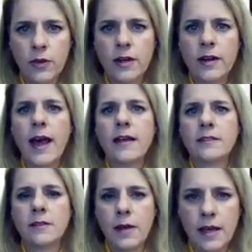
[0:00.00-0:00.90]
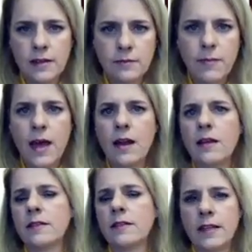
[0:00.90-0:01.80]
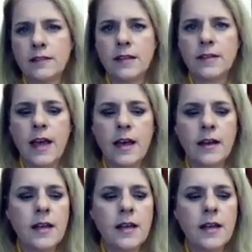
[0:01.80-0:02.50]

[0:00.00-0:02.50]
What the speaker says: and acid base balance and things like that,